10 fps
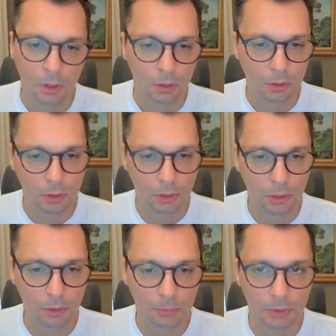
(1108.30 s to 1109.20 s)

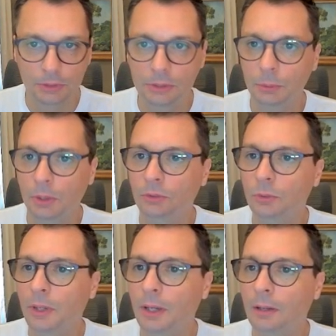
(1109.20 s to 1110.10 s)
Let's see, what else do
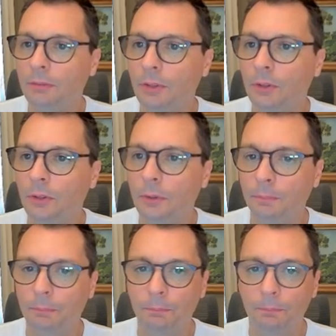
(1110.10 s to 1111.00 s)
we have here?
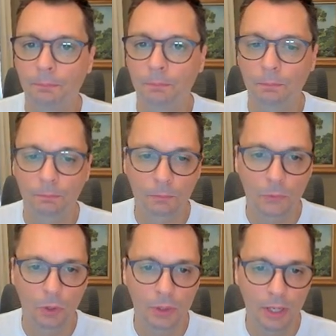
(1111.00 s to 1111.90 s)

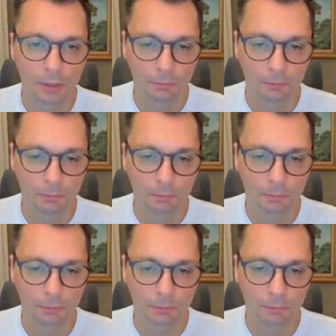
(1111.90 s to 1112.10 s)
Oh yeah.